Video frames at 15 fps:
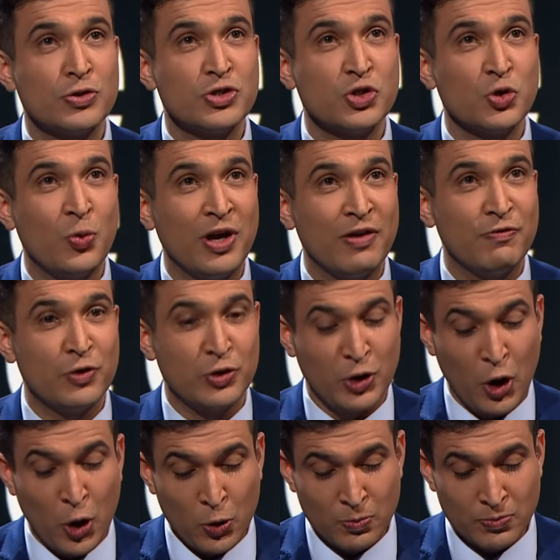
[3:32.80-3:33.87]
square foot
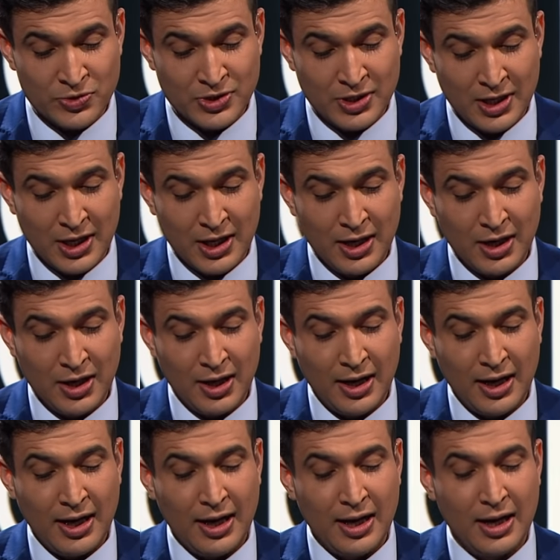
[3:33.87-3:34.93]
homes
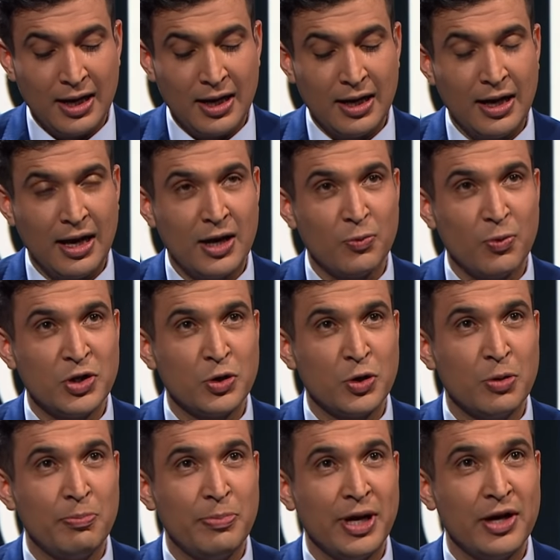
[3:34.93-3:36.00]
uh, and when you
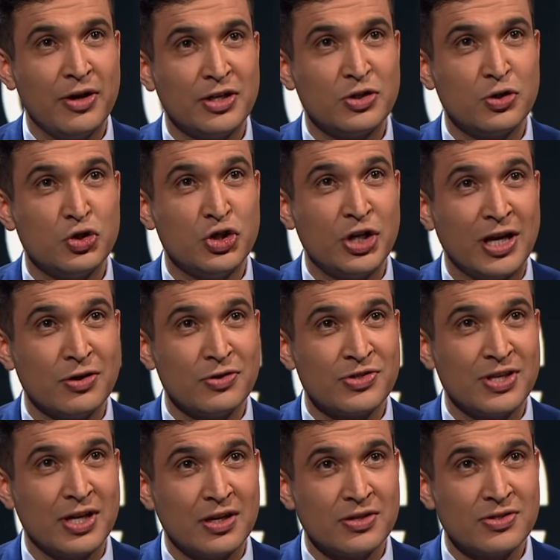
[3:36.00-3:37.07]
compare it to jail
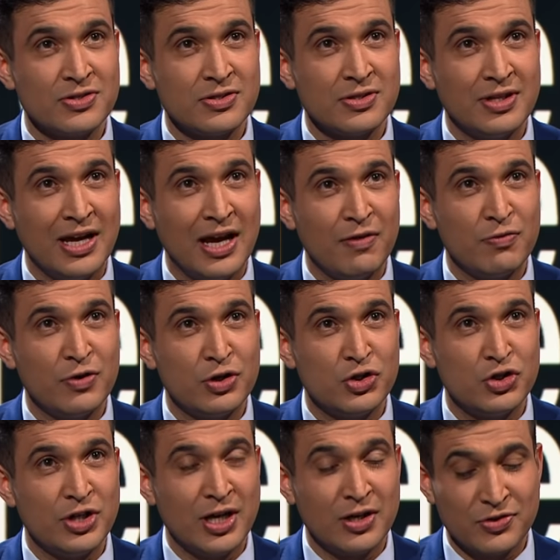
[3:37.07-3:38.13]
cells, mm -hmm. the mm-hmm. average jail